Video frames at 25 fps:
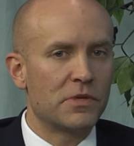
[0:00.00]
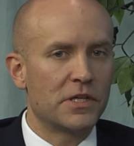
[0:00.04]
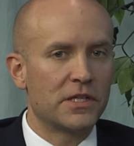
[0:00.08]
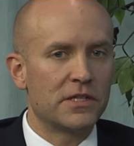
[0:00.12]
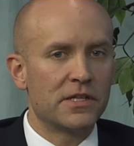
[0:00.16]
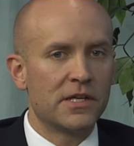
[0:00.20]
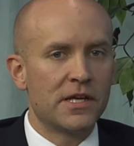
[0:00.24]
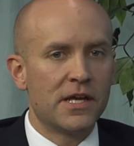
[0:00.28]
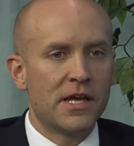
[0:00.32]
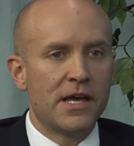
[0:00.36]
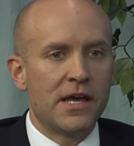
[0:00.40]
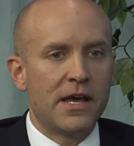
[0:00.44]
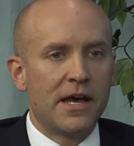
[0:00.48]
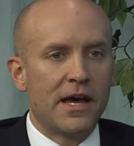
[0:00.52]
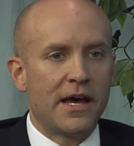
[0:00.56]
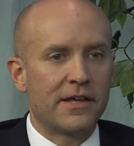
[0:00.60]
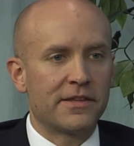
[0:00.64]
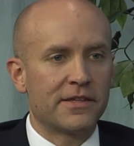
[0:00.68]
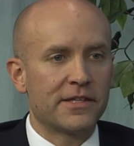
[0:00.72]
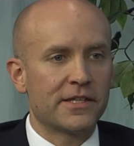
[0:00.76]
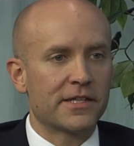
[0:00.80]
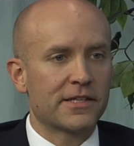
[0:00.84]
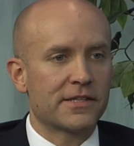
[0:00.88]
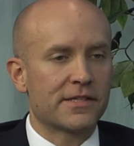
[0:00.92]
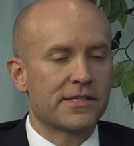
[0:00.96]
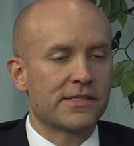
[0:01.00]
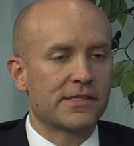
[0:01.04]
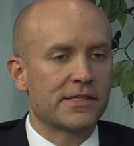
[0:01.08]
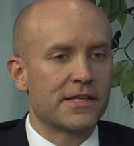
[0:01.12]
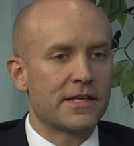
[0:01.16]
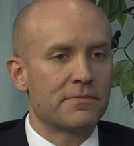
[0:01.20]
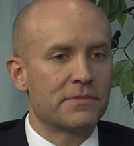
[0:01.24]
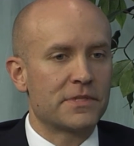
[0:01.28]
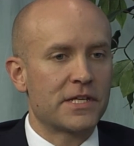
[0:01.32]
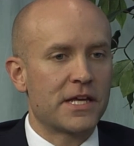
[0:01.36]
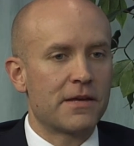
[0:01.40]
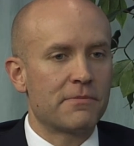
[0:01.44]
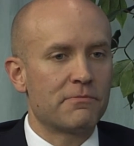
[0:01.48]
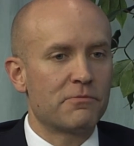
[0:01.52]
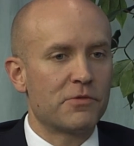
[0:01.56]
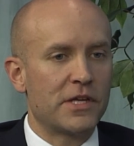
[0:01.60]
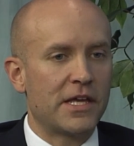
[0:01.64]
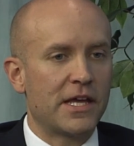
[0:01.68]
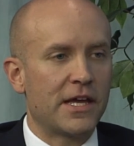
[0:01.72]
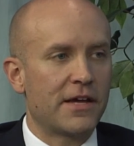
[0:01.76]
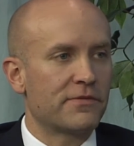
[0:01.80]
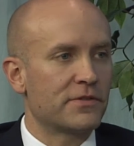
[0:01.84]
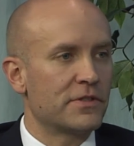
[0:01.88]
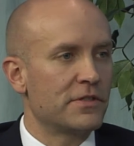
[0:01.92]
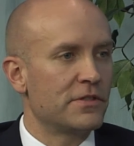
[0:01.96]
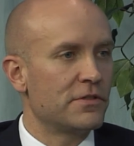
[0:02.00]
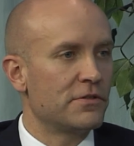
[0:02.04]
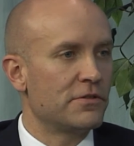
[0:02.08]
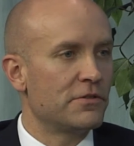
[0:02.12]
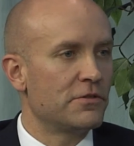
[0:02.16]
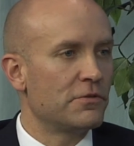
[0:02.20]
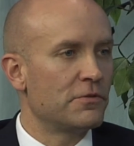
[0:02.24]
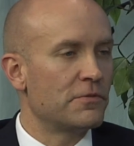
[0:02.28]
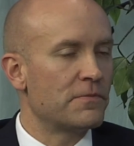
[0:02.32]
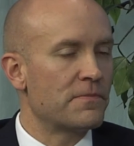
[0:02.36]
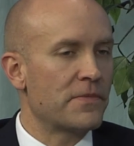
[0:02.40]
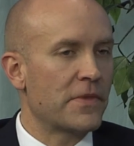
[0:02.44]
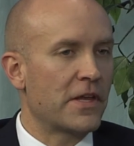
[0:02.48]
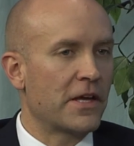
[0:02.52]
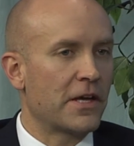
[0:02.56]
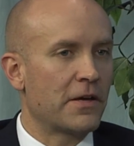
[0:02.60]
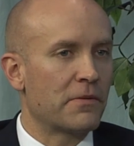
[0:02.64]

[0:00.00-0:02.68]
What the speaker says: But I think at the same time we have to do